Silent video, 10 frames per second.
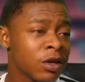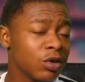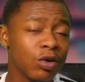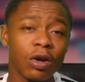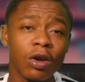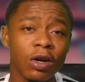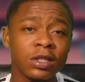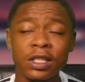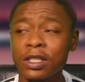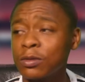You got
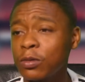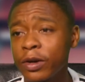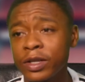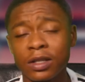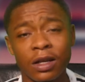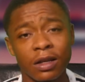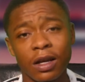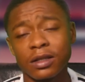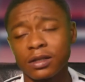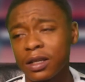last season where he's
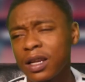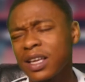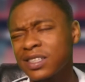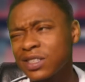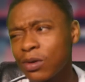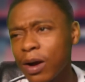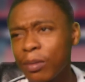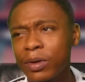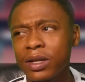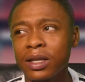against Leicester, I
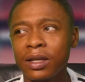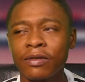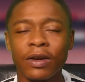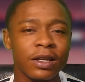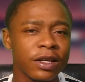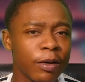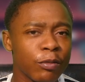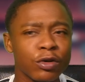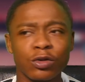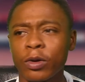believe, at the
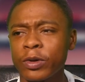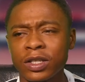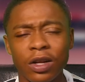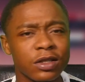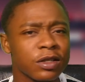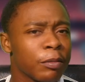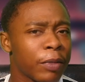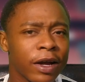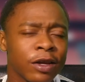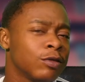Emirates, where he's done some
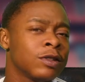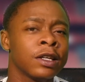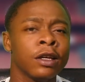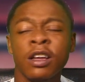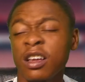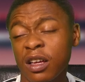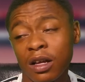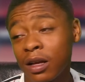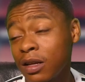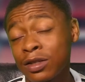backheel thing.
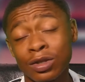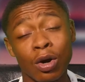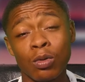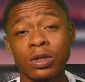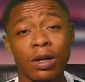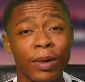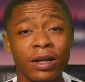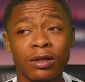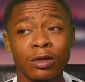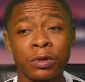And this goal was a
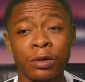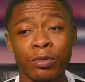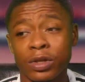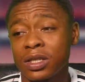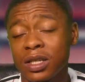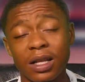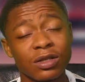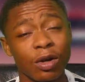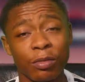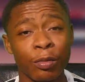madness, people. He
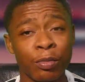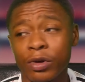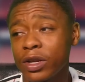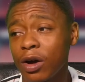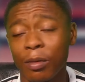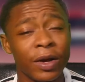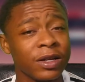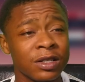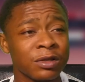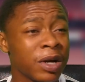stands up the ball, he
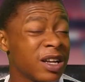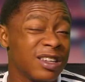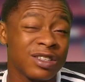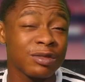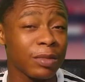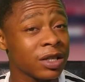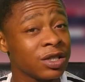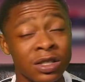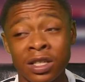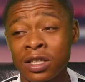nutmegs his man, and he smashes it.